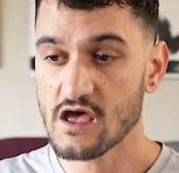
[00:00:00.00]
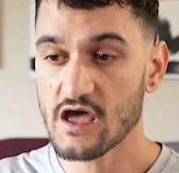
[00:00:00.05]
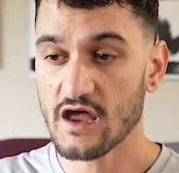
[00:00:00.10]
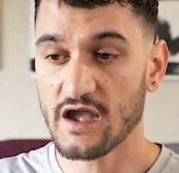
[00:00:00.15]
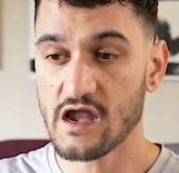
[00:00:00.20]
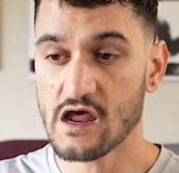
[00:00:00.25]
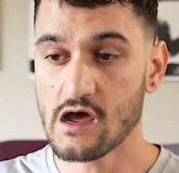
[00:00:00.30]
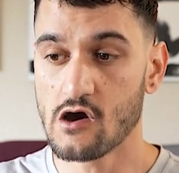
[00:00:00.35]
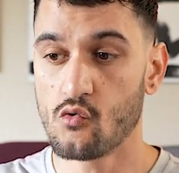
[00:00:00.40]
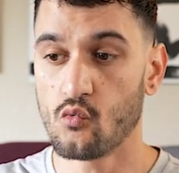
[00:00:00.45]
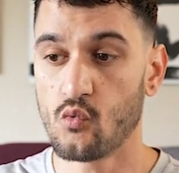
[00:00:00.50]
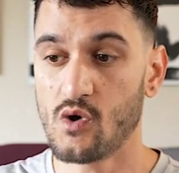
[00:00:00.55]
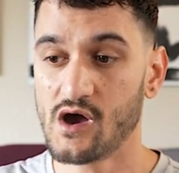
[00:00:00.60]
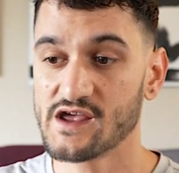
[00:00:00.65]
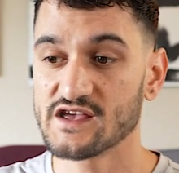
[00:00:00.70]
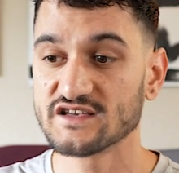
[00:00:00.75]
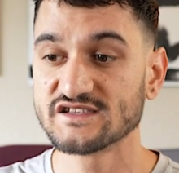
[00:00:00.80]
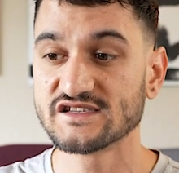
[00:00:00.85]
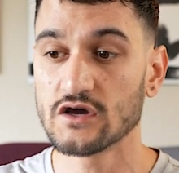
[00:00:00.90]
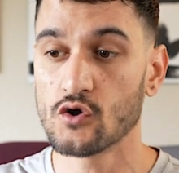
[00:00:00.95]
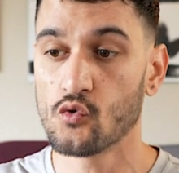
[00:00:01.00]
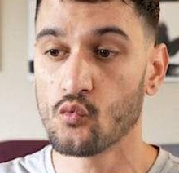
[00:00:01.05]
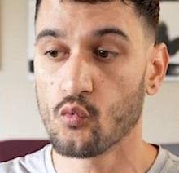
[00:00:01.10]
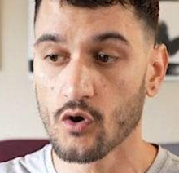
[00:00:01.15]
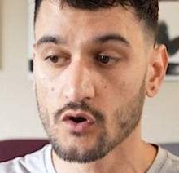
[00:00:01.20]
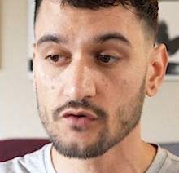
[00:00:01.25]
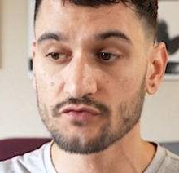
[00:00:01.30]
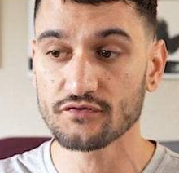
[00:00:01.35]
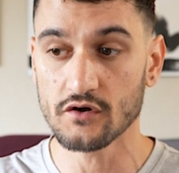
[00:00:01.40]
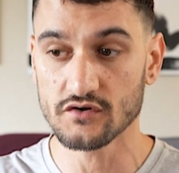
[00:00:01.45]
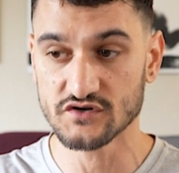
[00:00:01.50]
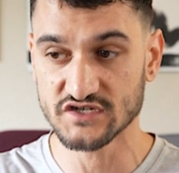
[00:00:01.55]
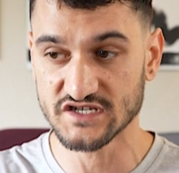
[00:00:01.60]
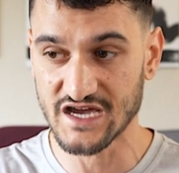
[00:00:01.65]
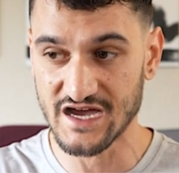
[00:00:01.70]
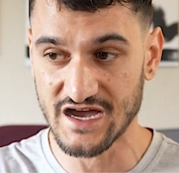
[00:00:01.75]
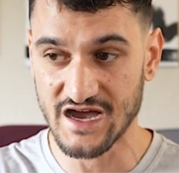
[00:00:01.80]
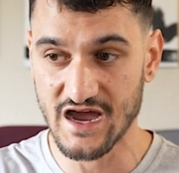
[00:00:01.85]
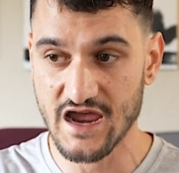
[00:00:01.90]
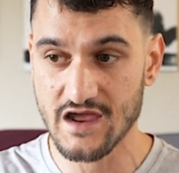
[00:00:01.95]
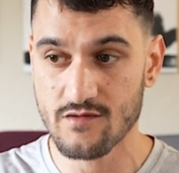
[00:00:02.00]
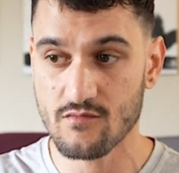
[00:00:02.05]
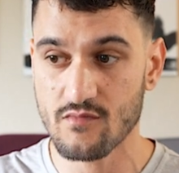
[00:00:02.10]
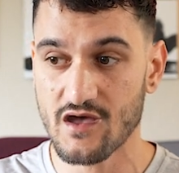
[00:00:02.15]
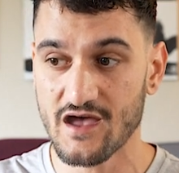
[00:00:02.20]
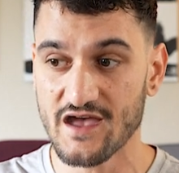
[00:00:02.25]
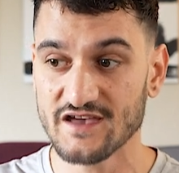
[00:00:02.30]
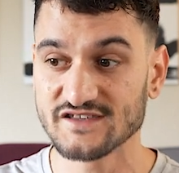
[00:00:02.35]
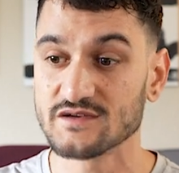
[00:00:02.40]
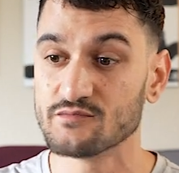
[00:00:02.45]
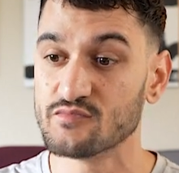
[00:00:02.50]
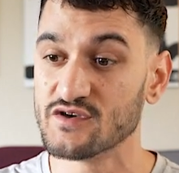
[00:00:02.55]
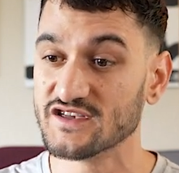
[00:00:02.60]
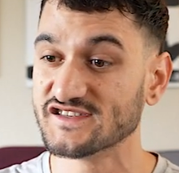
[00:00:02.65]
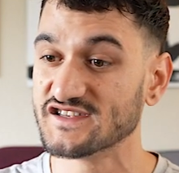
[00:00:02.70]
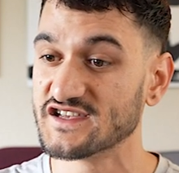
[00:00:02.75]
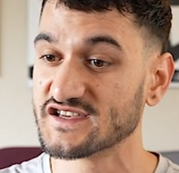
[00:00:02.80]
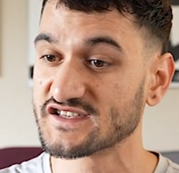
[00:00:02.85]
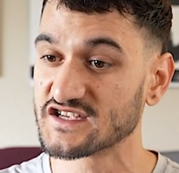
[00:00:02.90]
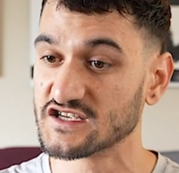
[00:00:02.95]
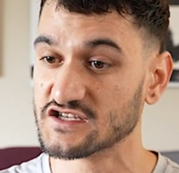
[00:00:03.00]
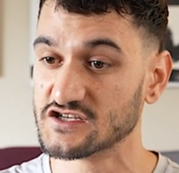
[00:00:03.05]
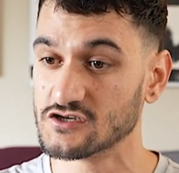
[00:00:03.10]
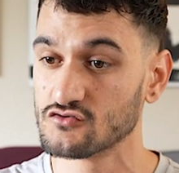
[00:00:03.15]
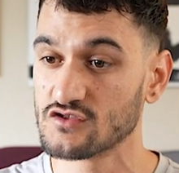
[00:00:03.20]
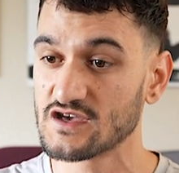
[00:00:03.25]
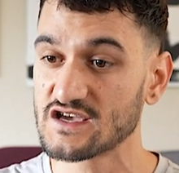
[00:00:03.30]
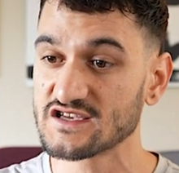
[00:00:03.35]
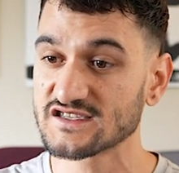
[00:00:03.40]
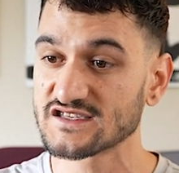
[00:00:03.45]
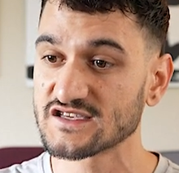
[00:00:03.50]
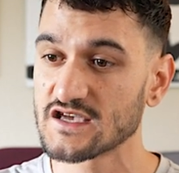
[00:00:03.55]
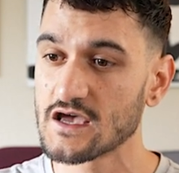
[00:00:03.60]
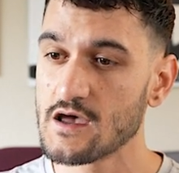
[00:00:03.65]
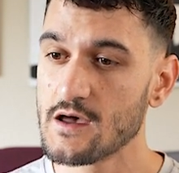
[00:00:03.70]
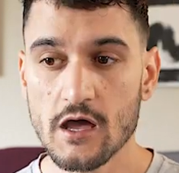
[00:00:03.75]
Now, why is it worth our time as a business to do this?